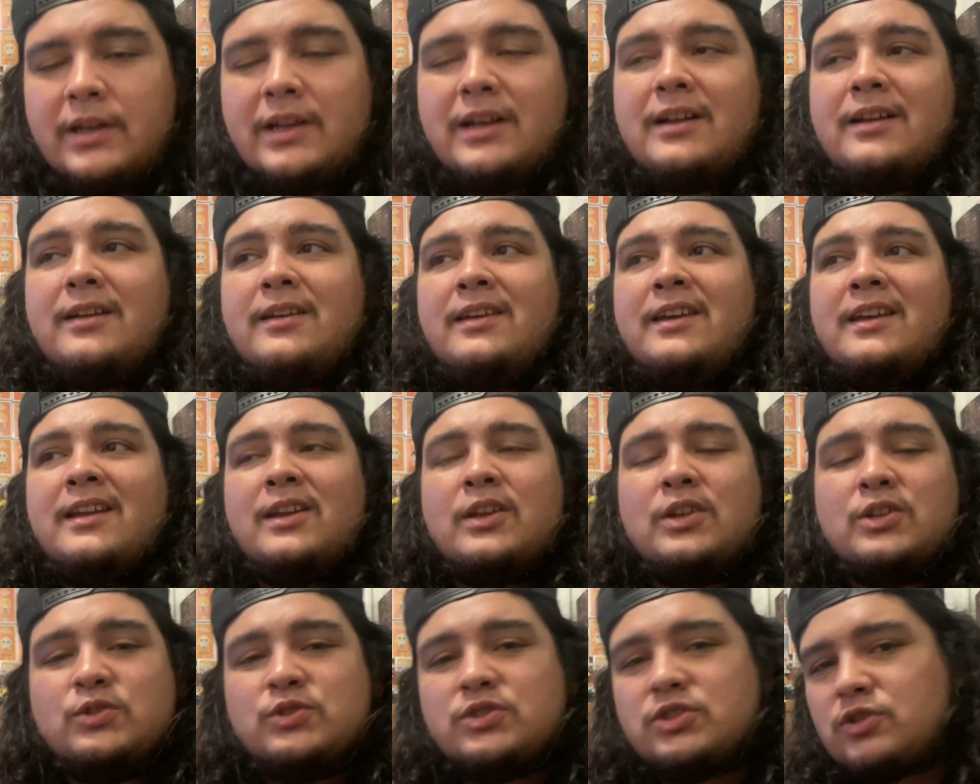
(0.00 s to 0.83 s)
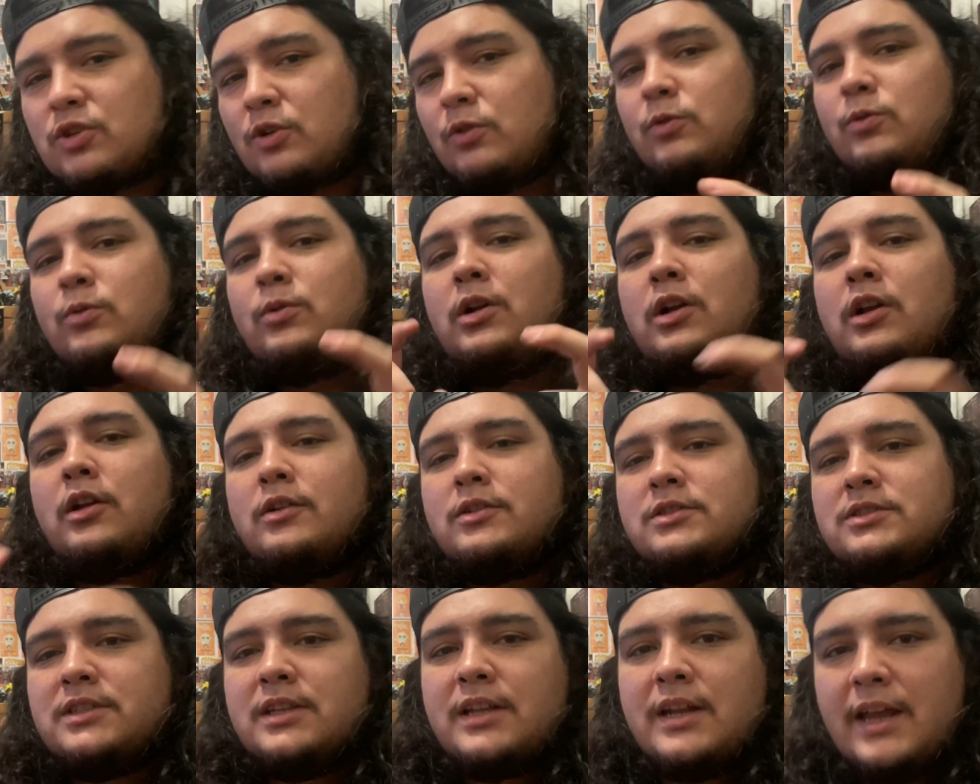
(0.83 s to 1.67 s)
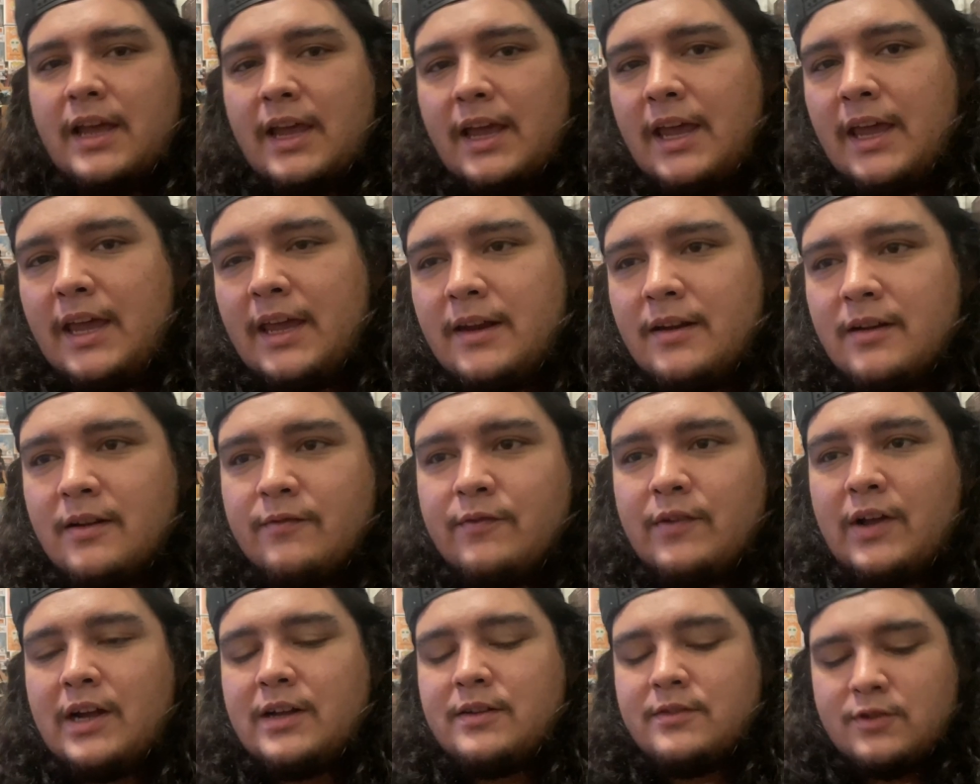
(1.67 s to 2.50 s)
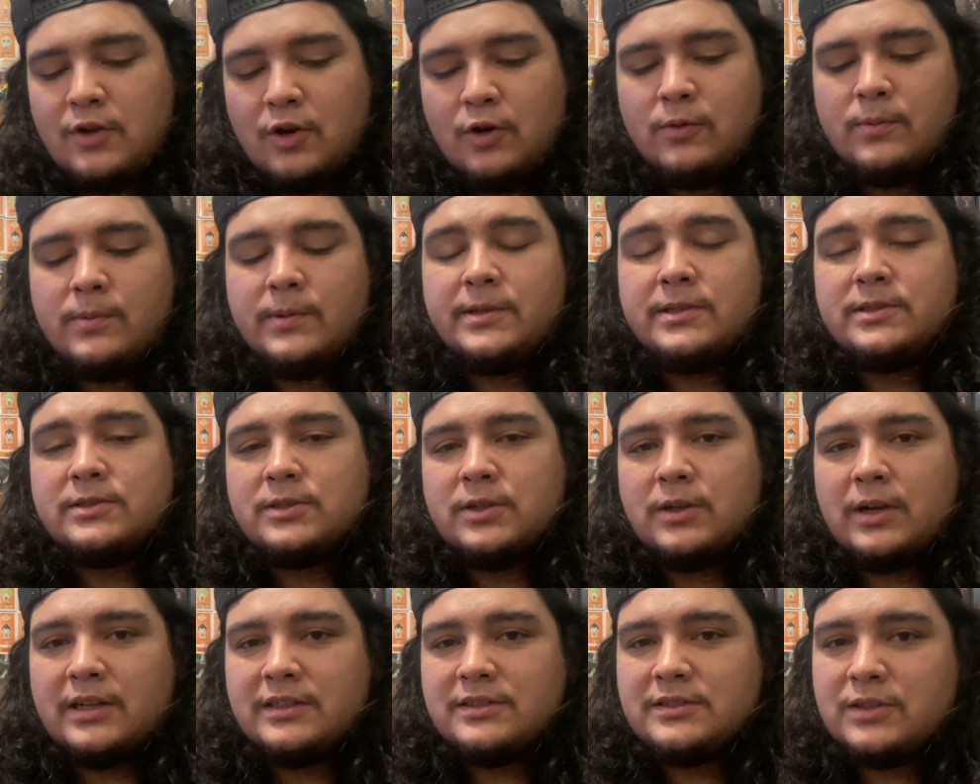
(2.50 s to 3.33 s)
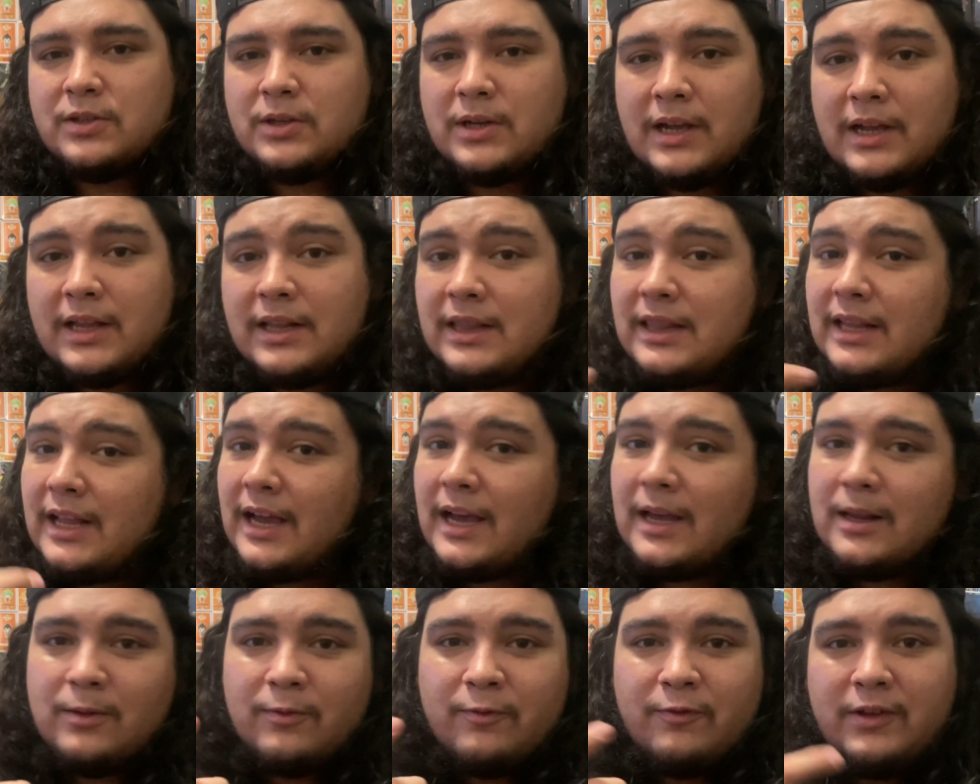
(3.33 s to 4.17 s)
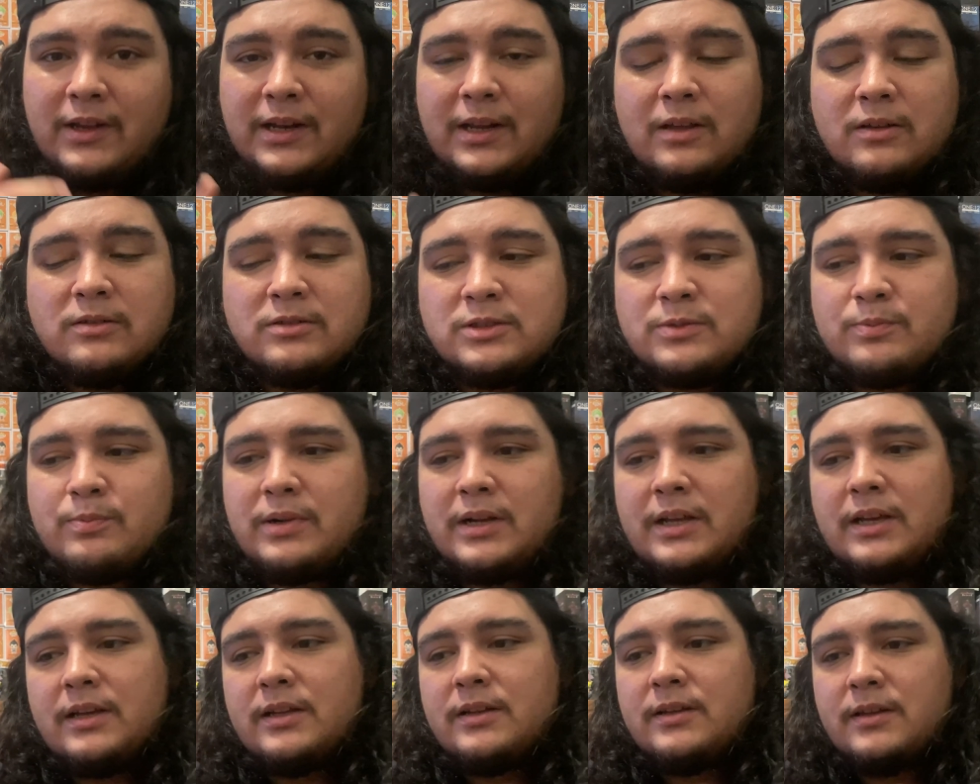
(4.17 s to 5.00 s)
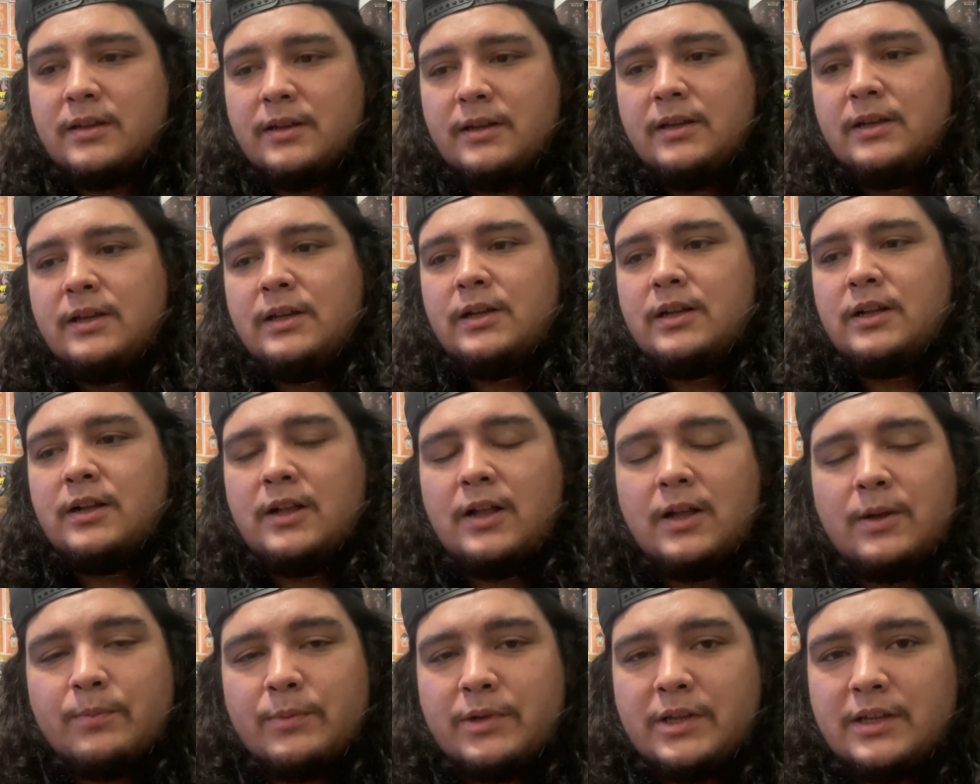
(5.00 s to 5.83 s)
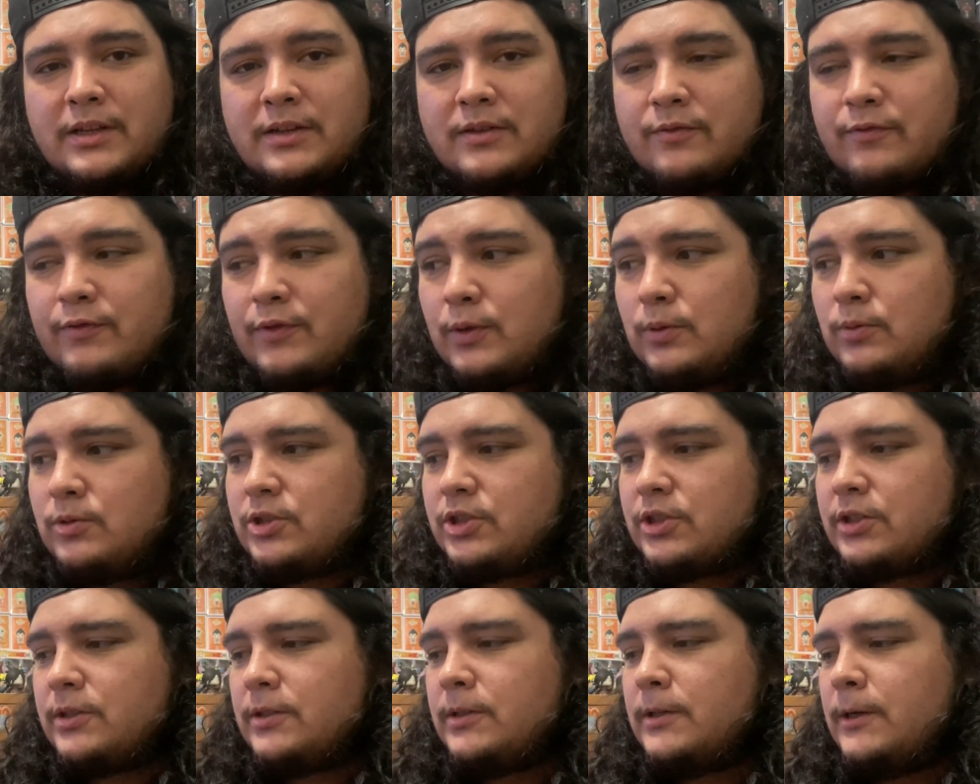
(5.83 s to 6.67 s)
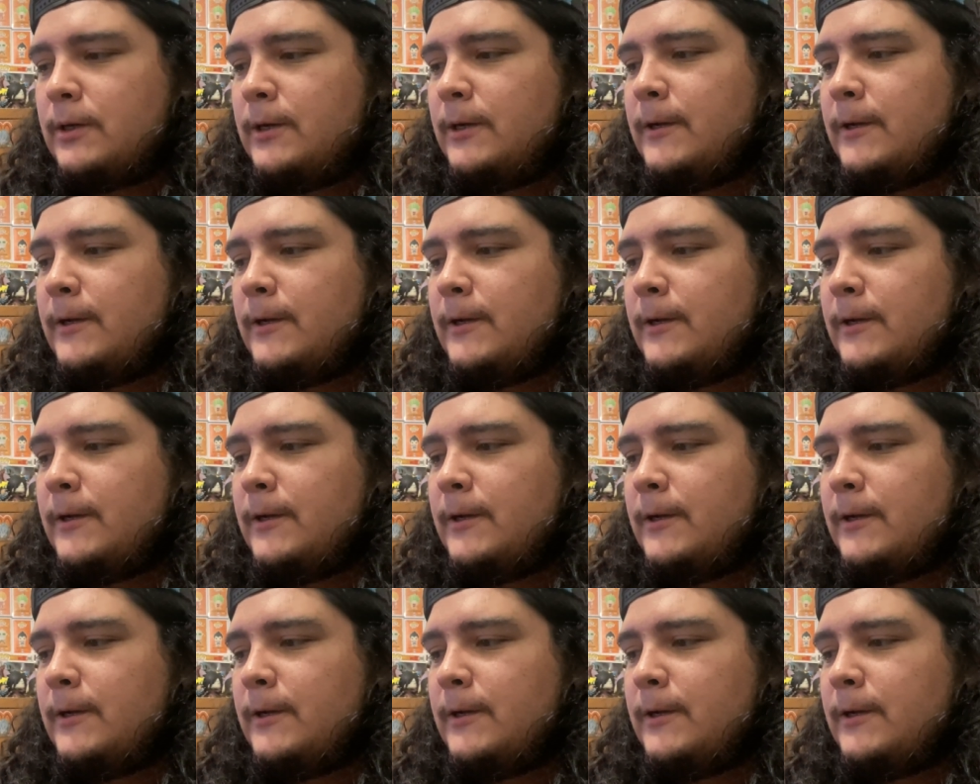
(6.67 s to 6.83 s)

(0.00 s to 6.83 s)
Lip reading: getting so close to the end of October, so I still got a lot of videos planned coming in the future.